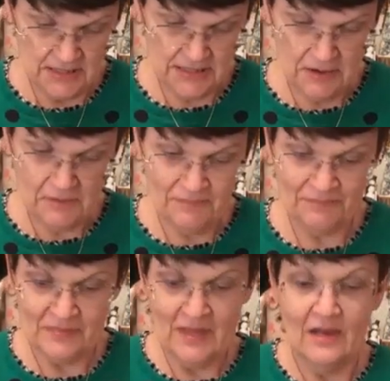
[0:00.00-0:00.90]
So,
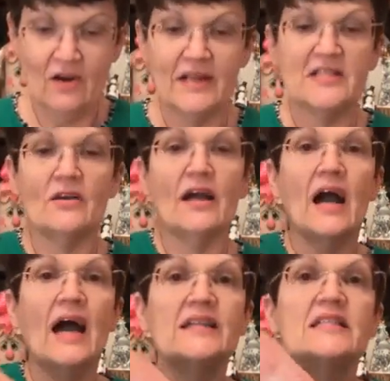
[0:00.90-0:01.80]
all right, so I
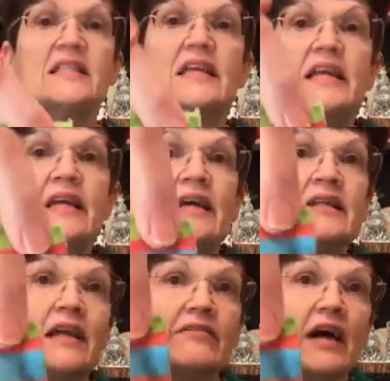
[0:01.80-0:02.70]
got it to the end,
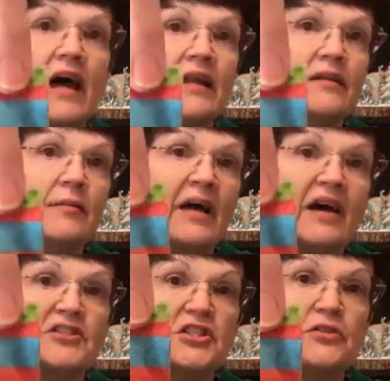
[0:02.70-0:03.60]
and I've got it
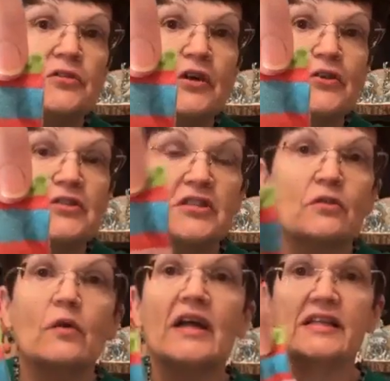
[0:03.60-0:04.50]
about 2/3 of the
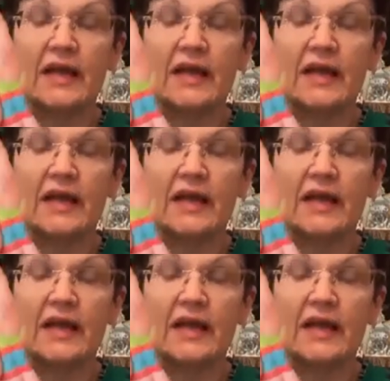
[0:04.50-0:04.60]
way